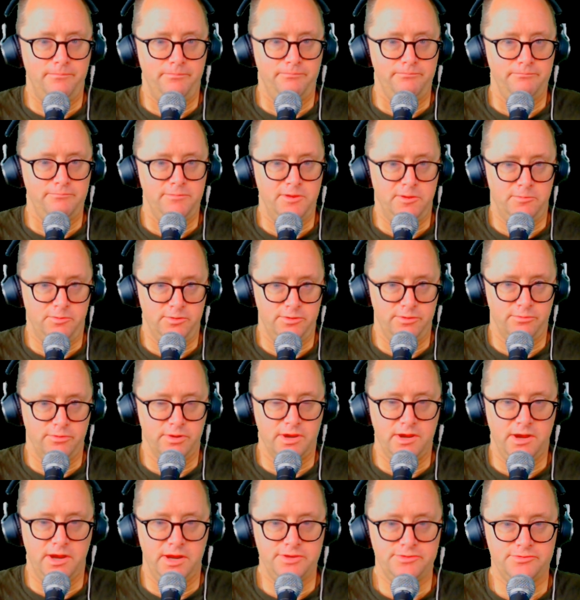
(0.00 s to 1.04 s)
people that were
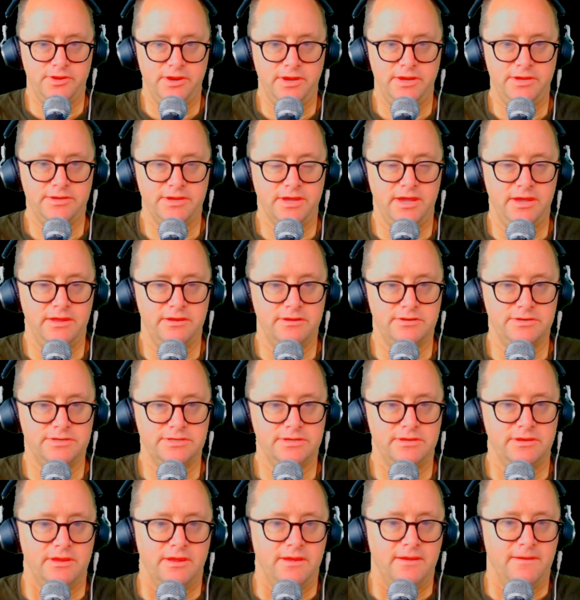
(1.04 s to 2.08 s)
contrary indicators.
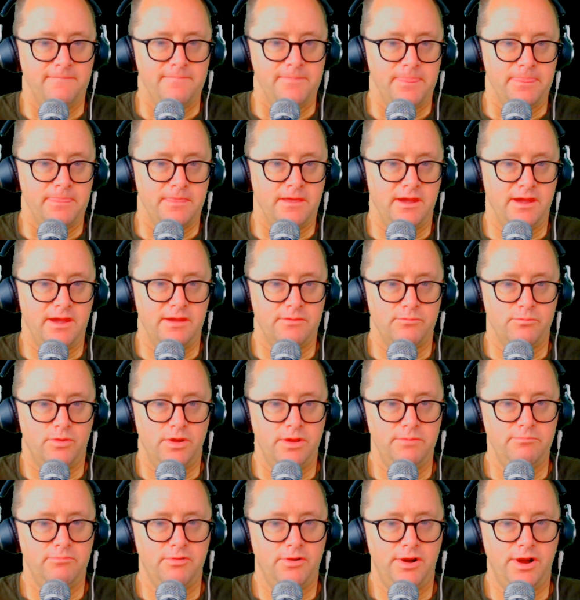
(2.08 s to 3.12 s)
I had
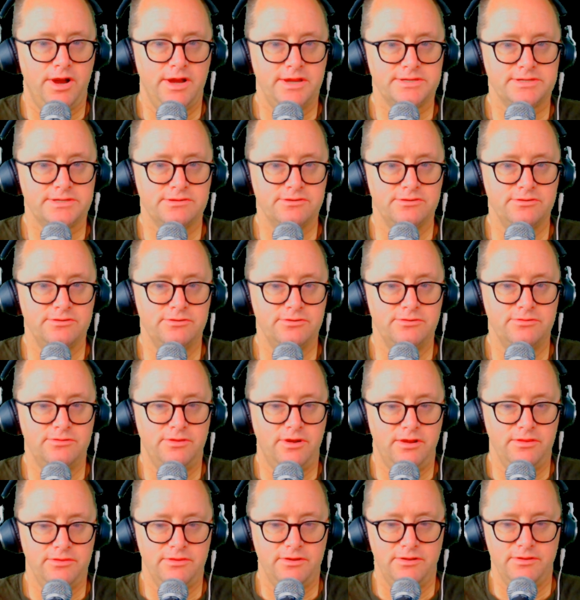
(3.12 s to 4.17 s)
one boss who,
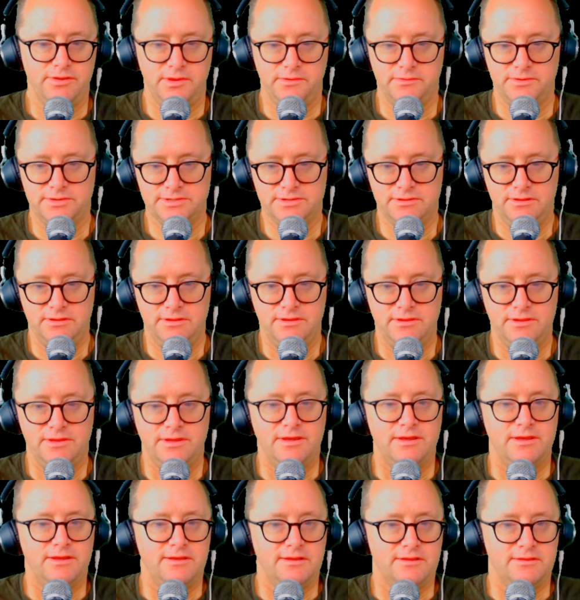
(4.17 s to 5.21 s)
although he was a
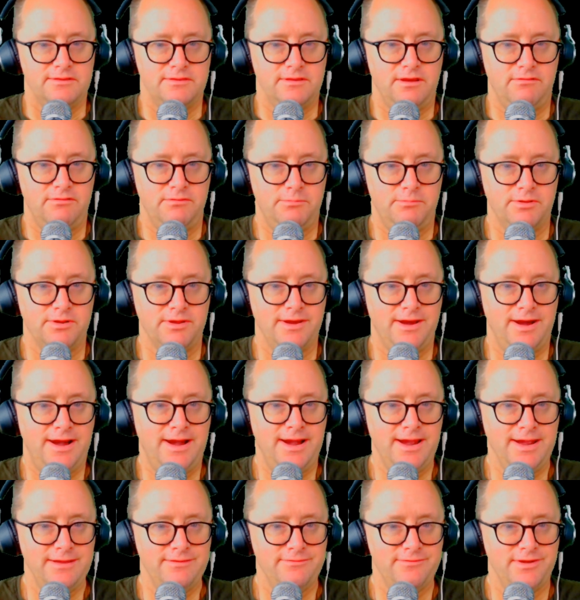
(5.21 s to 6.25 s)
lovable
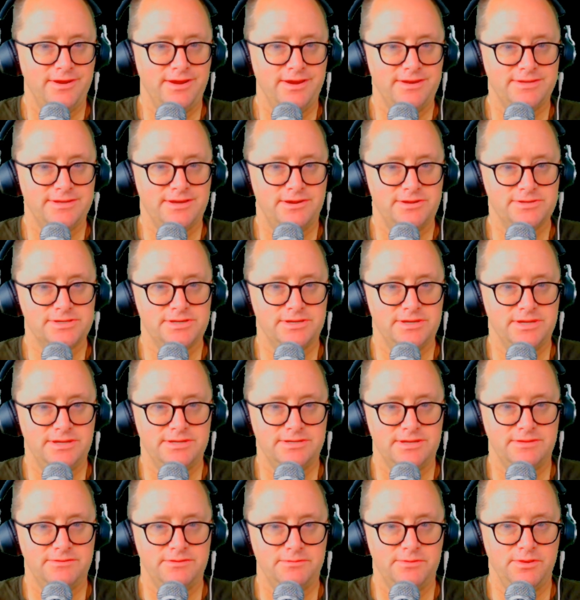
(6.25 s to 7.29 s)
guy and very intelligent, he
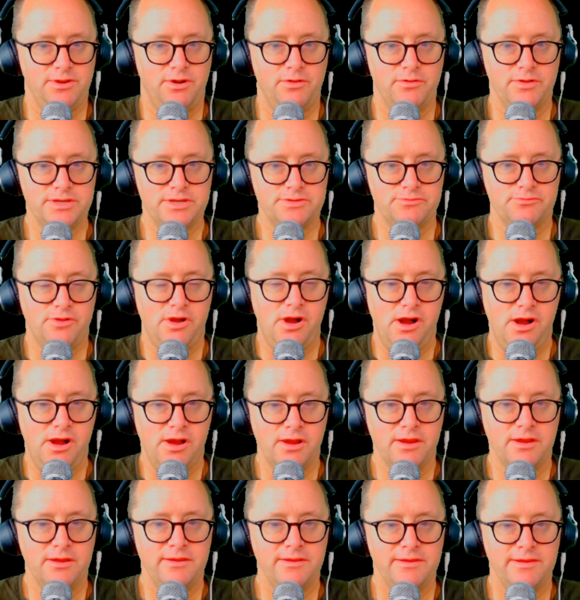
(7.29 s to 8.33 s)
seemed to be always wrong.
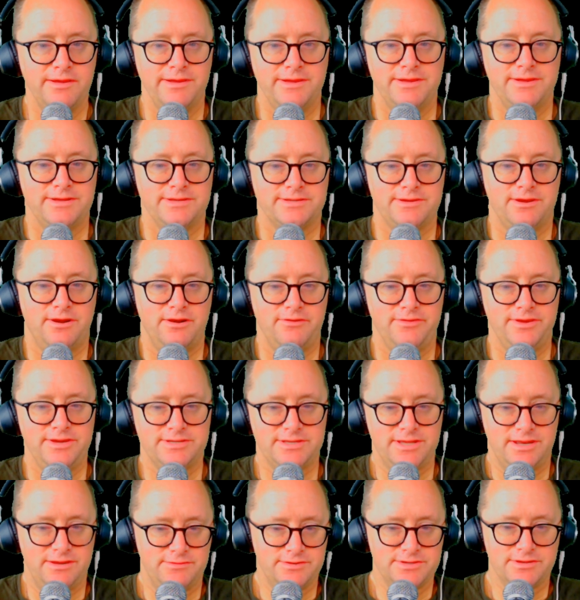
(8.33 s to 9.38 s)
So if he
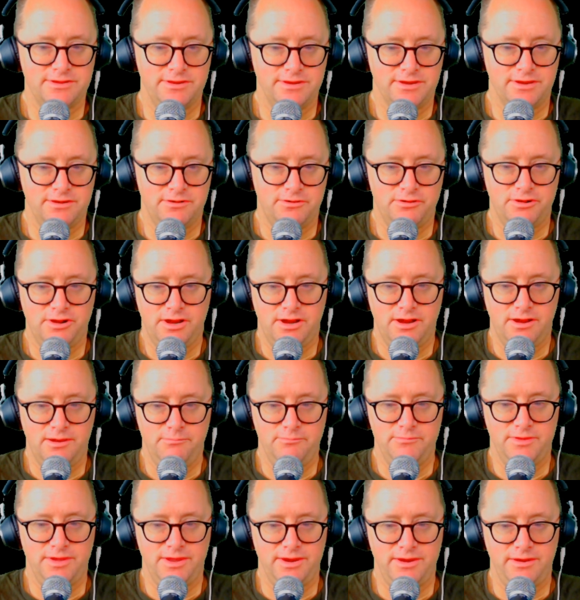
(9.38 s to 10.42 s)
said it was going to go up,
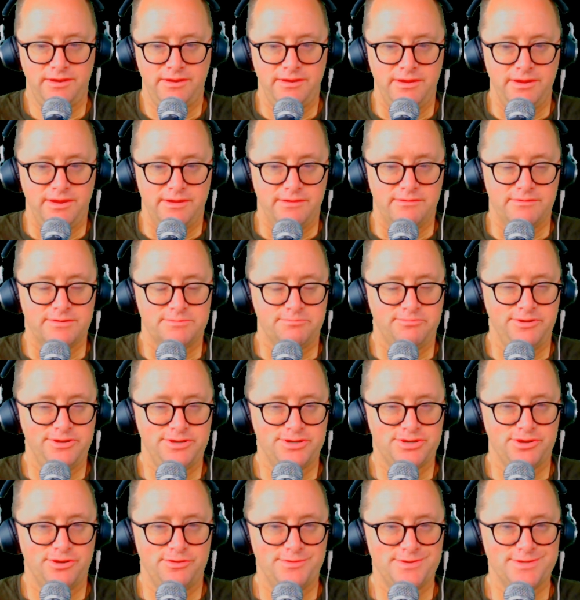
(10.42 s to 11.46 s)
then it was pretty
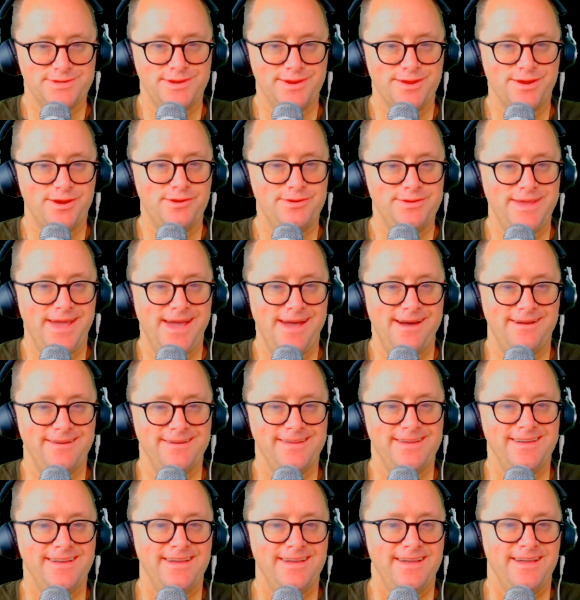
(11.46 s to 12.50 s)
sure it was going to go down.
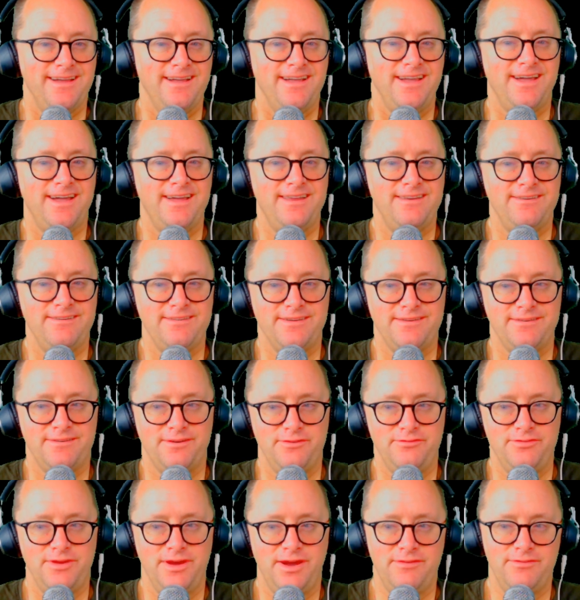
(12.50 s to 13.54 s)
And
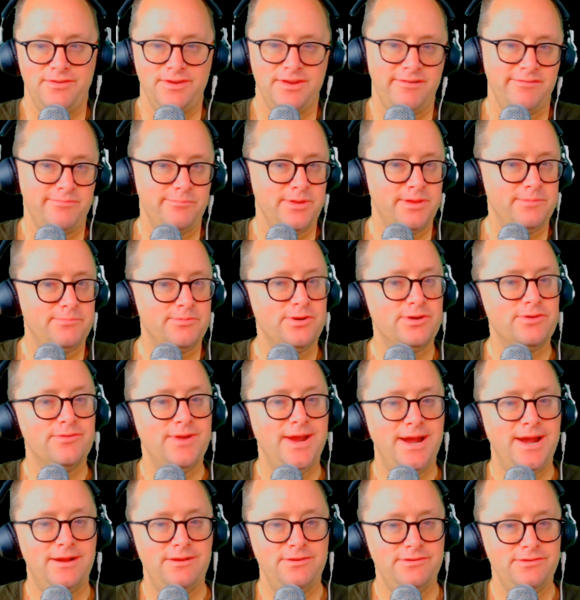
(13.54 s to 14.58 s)
if you have enough people
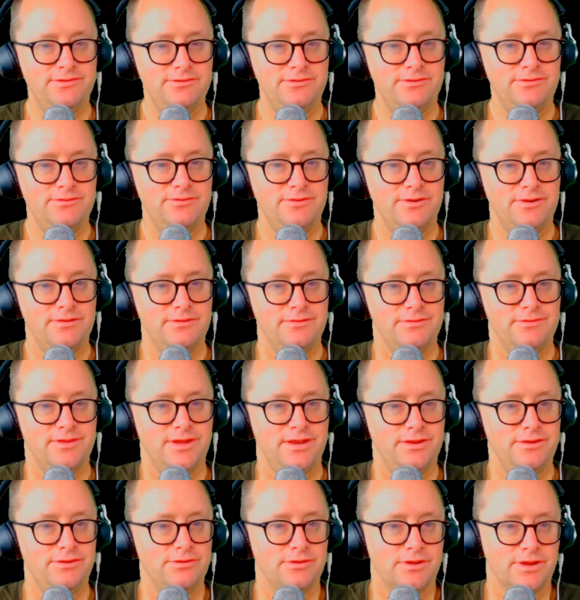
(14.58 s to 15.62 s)
around you,
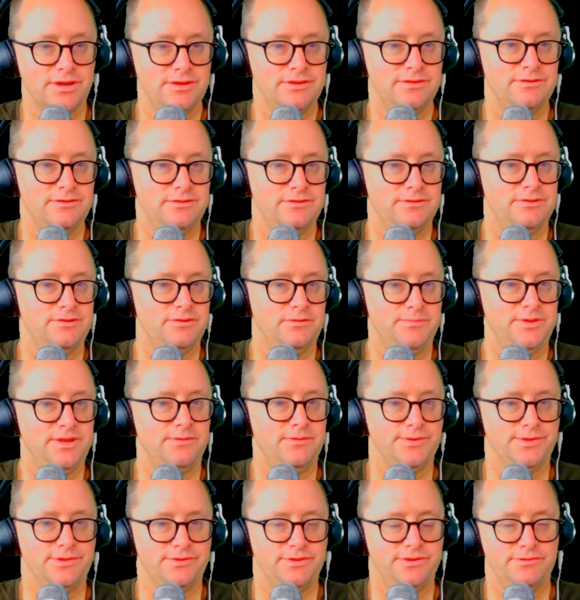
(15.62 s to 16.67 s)
then you'll be
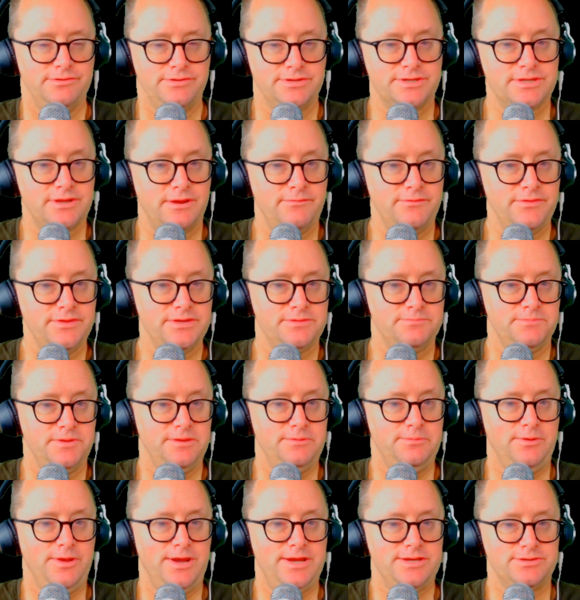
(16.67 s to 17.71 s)
able to use some of these
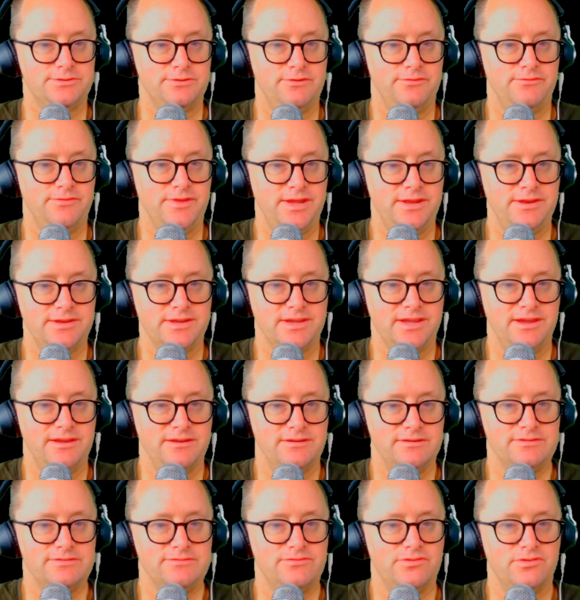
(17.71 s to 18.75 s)
people as sort of
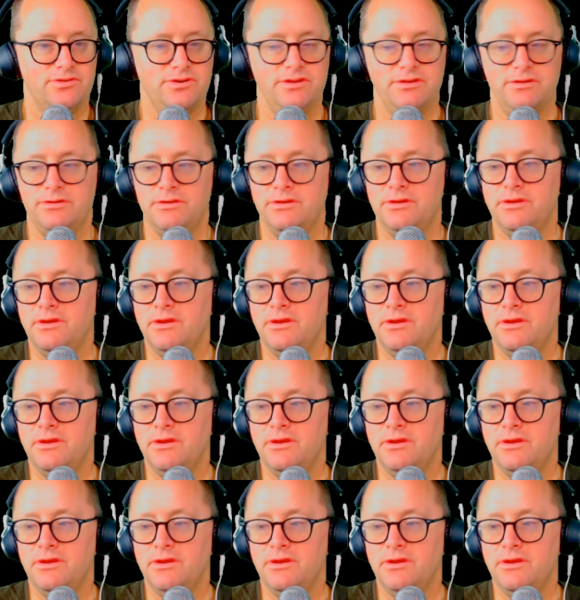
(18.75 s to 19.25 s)
indicators for you.